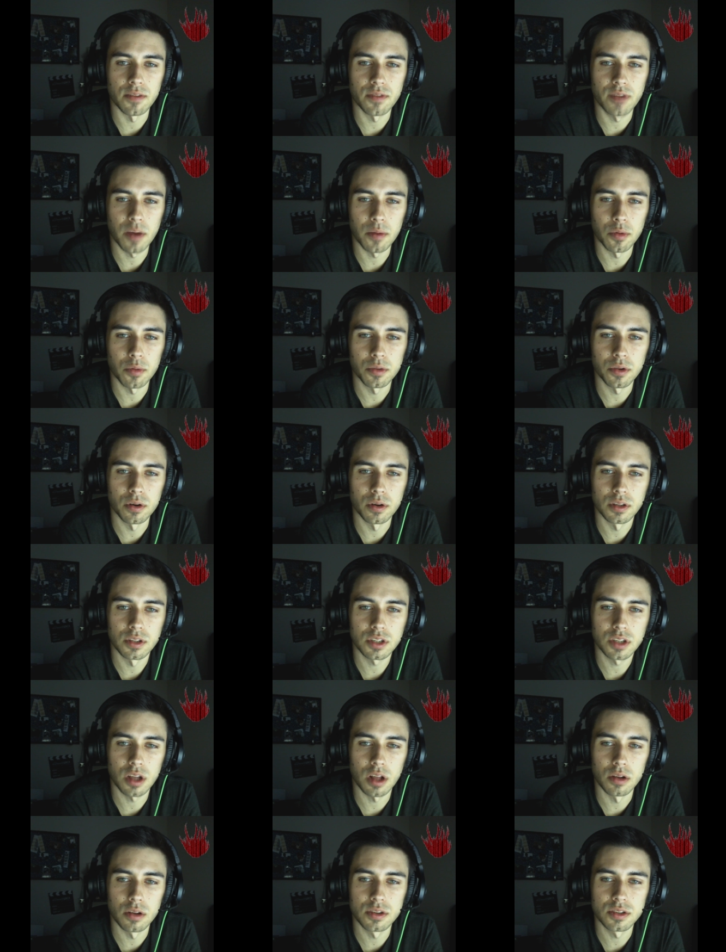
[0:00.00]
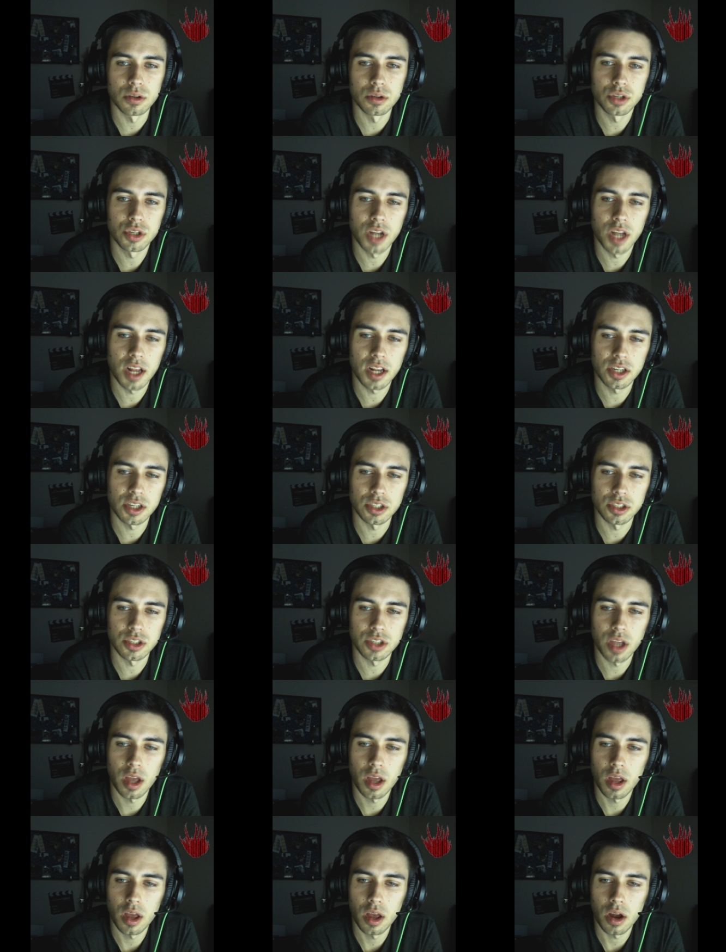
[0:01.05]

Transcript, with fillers: and Faber Birren's color associations